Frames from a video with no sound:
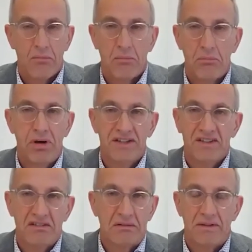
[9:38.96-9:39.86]
but
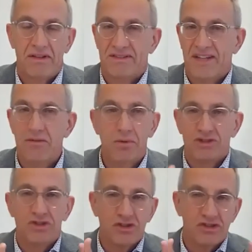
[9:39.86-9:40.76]
they were
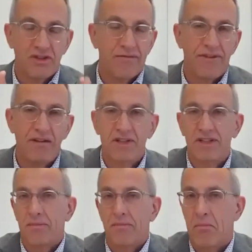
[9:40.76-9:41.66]
just
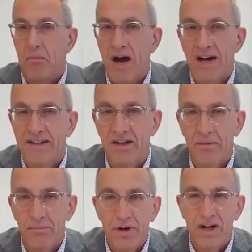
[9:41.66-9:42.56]
very minor
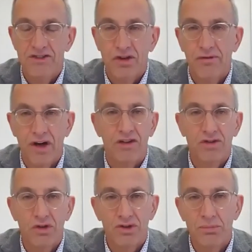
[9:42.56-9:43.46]
parts of our
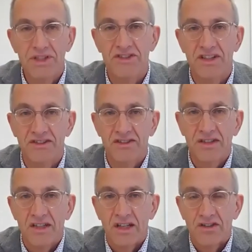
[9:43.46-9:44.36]
total business.
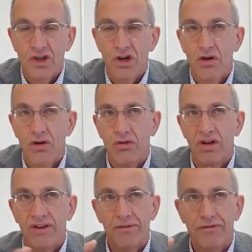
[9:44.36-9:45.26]
So
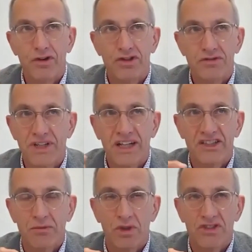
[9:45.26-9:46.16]
the first
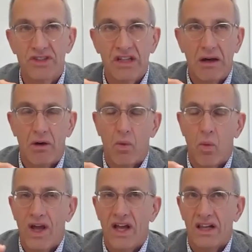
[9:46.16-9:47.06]
reaction was,
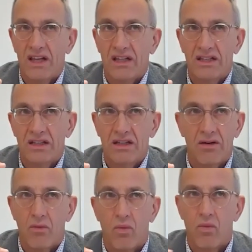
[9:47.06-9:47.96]
well,
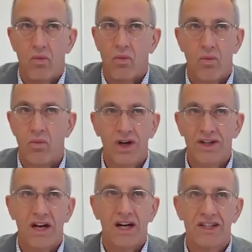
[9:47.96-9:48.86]

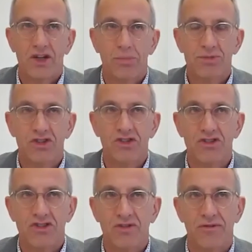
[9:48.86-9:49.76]
what are the
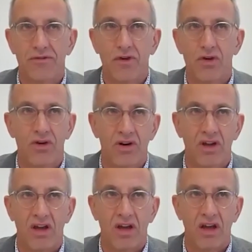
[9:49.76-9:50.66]
options for,
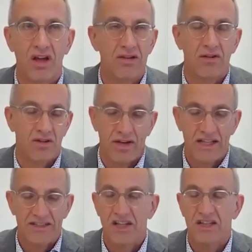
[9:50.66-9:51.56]
uh,
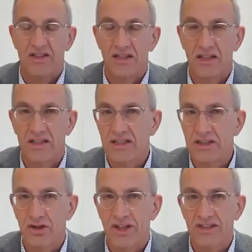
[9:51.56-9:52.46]
let's say,
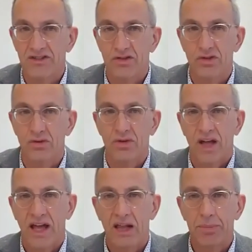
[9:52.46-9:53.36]
e-learnings to
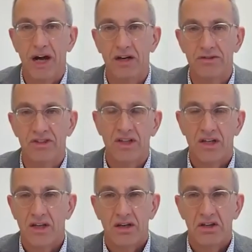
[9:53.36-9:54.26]
help out
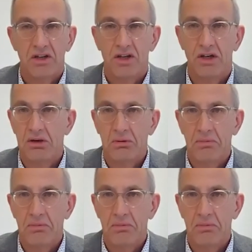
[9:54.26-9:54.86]
uh,